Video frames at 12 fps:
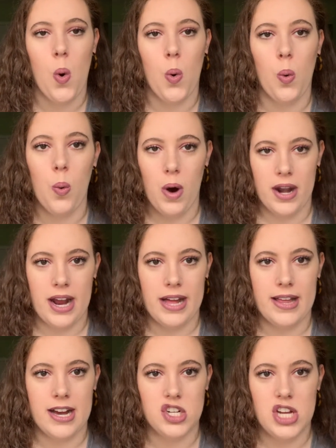1
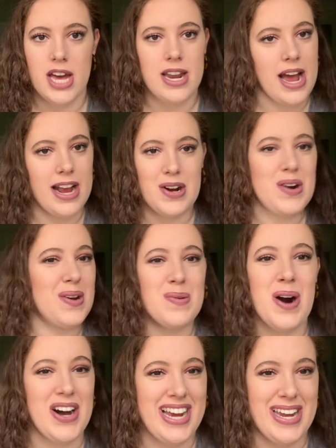eyelash and I
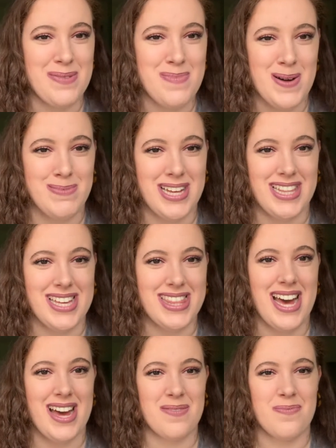couldn't walk out in public like
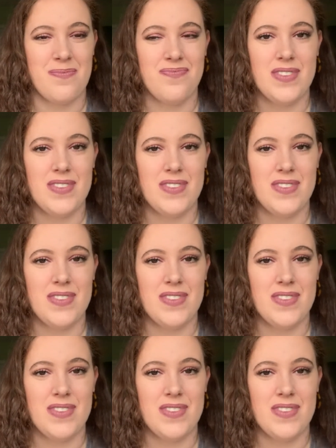that.